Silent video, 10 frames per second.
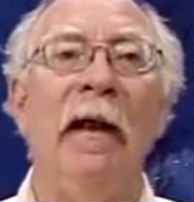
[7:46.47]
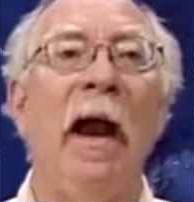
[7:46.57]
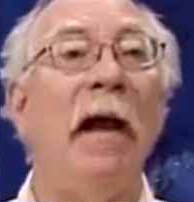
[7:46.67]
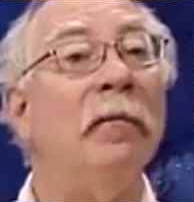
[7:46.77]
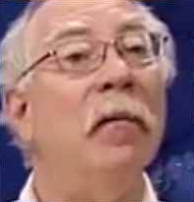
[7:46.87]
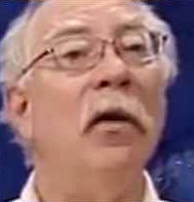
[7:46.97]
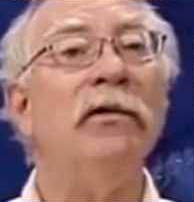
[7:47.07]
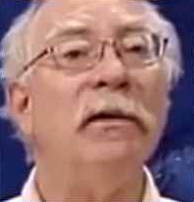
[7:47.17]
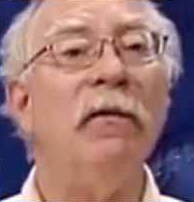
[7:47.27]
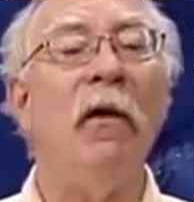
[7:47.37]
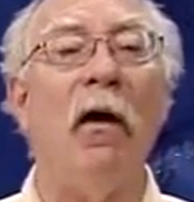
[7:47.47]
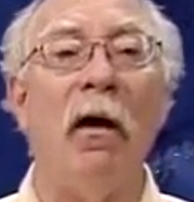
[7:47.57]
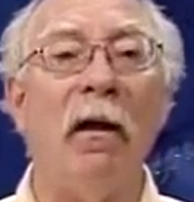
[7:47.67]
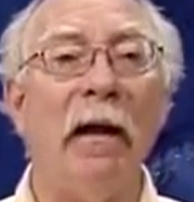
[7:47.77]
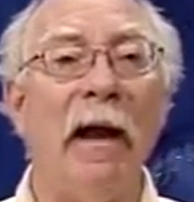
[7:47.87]
And most of
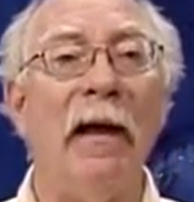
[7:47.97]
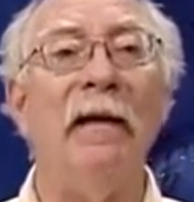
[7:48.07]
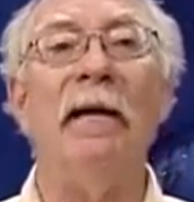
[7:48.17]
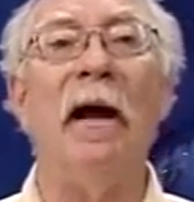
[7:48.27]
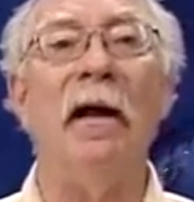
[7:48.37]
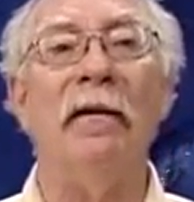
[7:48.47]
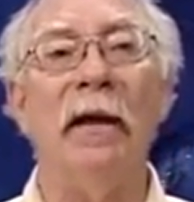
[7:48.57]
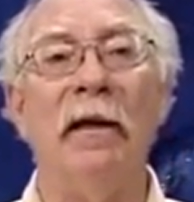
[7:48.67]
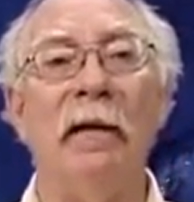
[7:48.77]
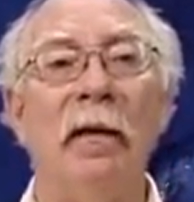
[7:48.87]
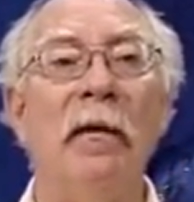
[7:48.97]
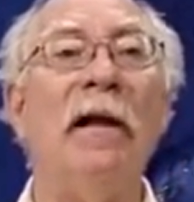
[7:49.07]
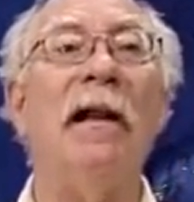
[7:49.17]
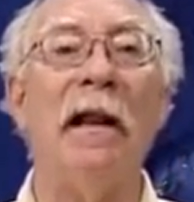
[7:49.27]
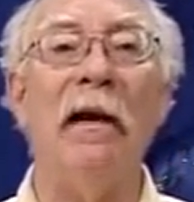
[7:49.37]
all, and I think the
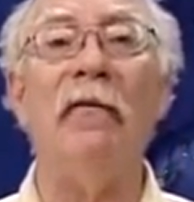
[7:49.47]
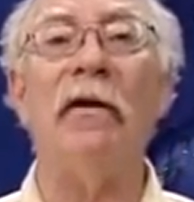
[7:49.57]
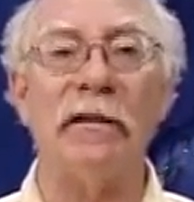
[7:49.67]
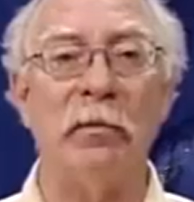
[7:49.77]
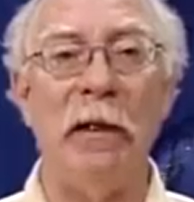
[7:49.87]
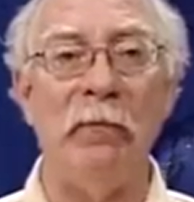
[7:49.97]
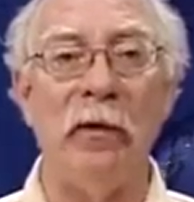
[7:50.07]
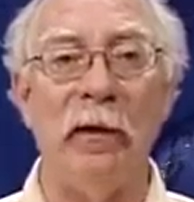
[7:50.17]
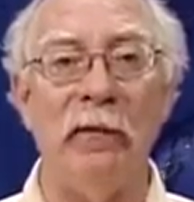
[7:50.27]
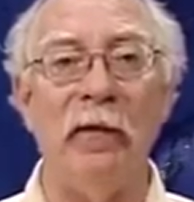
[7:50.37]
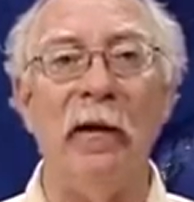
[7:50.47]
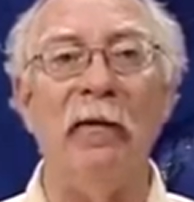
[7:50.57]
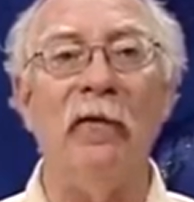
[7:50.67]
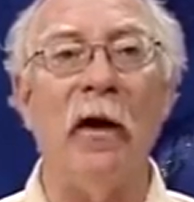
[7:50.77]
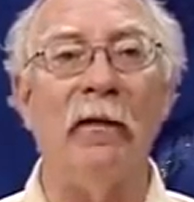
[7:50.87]
cleverest people in,
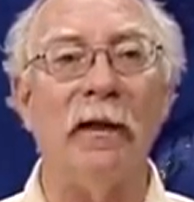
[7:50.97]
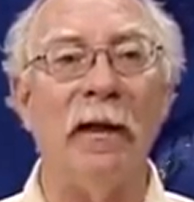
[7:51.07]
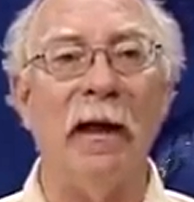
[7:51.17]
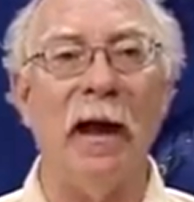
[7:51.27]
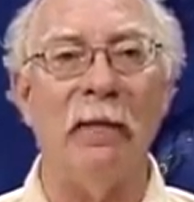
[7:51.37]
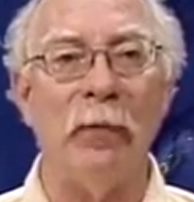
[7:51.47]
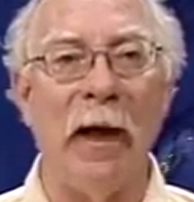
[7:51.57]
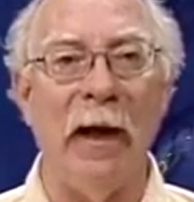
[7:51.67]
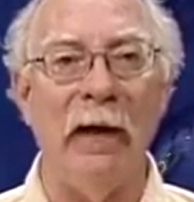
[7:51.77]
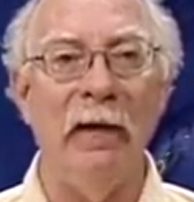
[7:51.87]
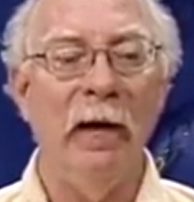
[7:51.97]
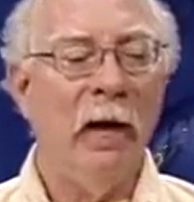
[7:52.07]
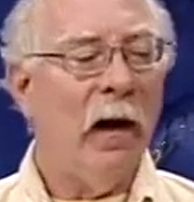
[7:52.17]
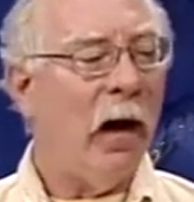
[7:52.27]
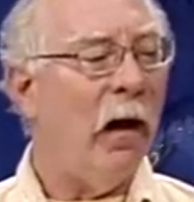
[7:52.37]
involved in the campaign
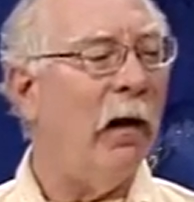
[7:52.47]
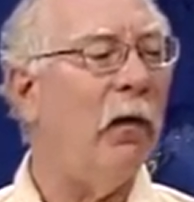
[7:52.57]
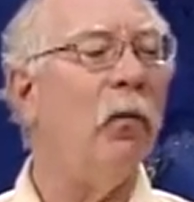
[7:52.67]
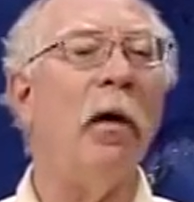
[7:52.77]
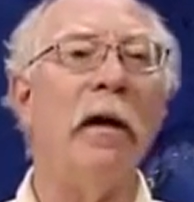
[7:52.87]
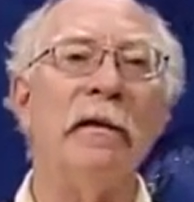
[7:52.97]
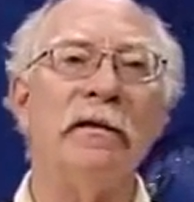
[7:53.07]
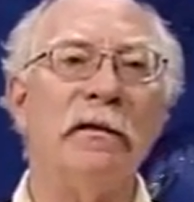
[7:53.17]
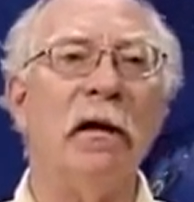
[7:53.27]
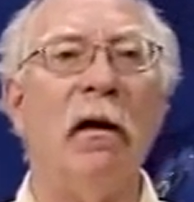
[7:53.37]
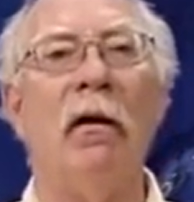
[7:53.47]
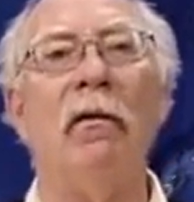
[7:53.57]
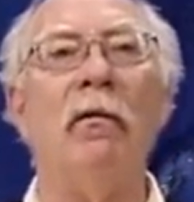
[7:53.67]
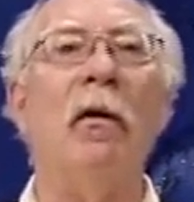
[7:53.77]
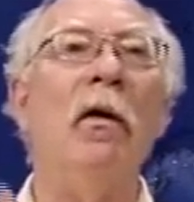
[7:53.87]
uh, was
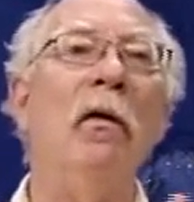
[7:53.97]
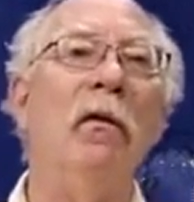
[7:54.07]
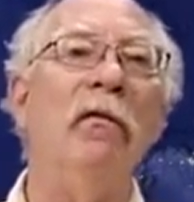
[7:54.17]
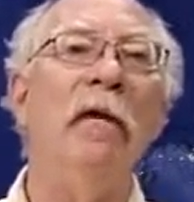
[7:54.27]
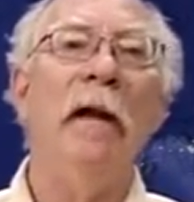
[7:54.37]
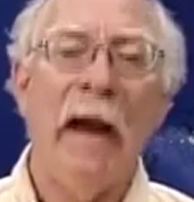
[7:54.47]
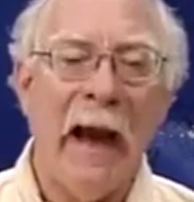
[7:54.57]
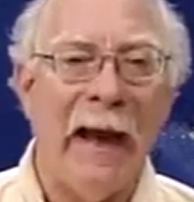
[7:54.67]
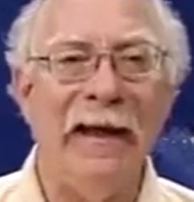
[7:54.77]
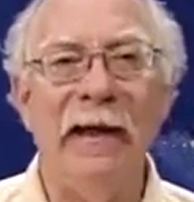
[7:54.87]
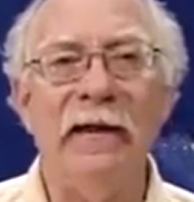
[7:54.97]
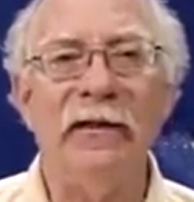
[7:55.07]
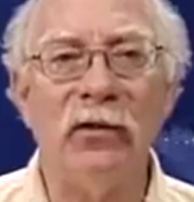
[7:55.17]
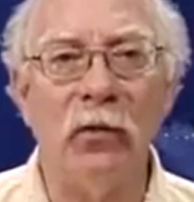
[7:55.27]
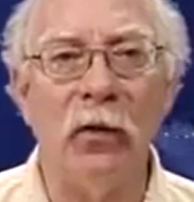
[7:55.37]
Karl Rove and
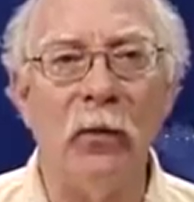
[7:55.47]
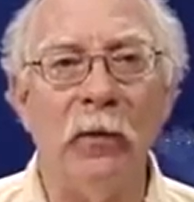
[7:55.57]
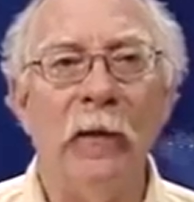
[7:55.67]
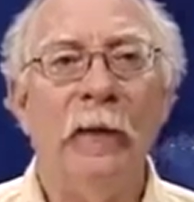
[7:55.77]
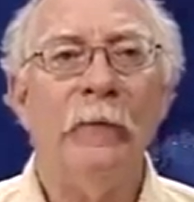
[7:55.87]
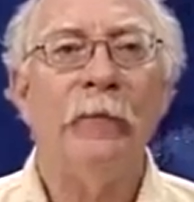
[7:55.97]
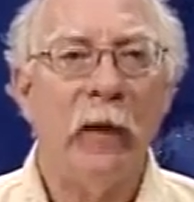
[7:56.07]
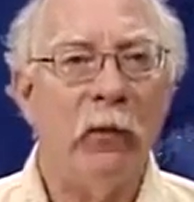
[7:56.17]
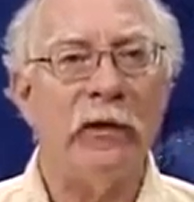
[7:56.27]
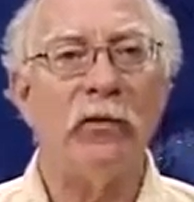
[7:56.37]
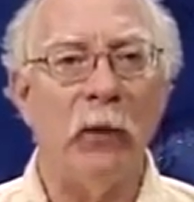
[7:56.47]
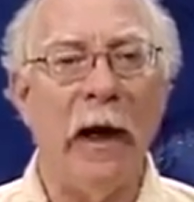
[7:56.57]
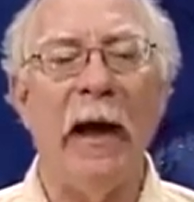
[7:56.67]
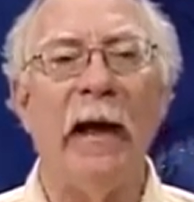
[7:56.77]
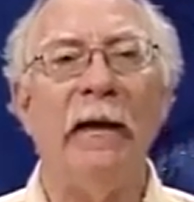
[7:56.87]
his group, which
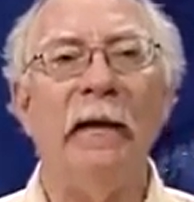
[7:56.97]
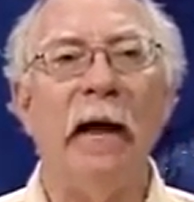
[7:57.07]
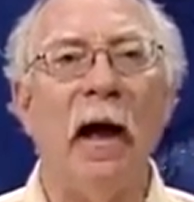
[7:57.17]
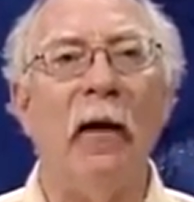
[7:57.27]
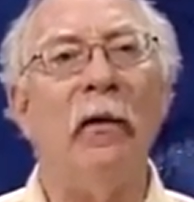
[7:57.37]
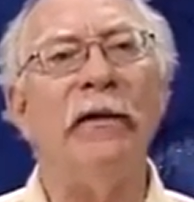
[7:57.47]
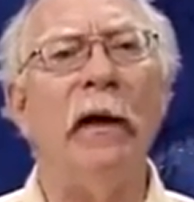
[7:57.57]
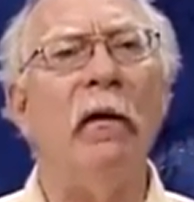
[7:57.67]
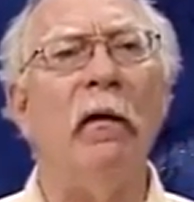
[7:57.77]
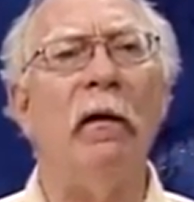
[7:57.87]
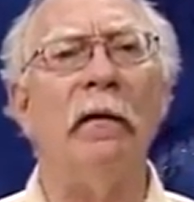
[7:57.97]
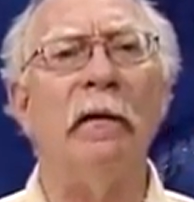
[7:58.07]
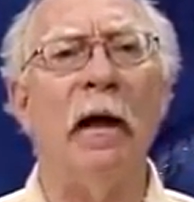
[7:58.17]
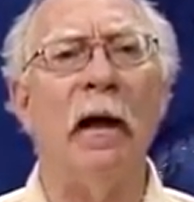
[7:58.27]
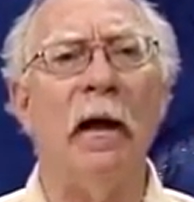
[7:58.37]
ran uh, what they called
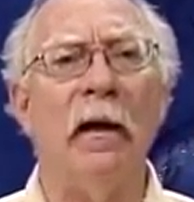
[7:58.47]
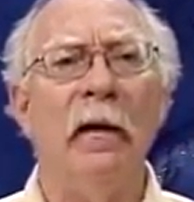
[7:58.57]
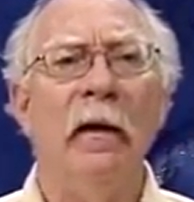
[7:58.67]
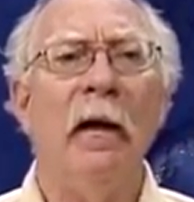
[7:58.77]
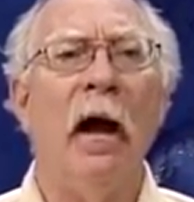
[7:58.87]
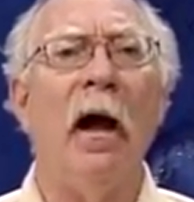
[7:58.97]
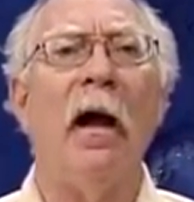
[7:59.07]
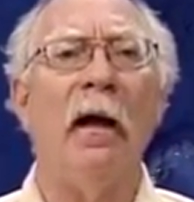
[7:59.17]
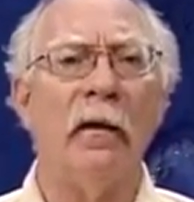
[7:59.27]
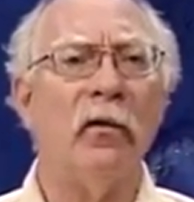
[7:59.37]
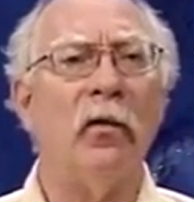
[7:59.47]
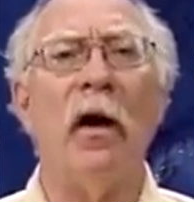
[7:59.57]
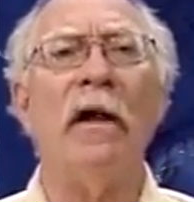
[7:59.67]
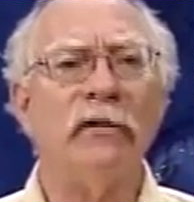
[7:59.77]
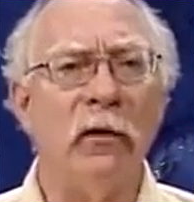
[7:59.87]
uh, uh,
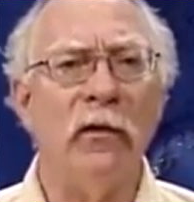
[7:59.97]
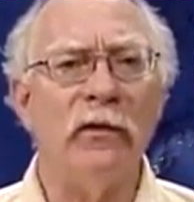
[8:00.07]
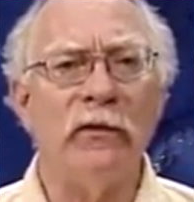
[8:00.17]
Crossroads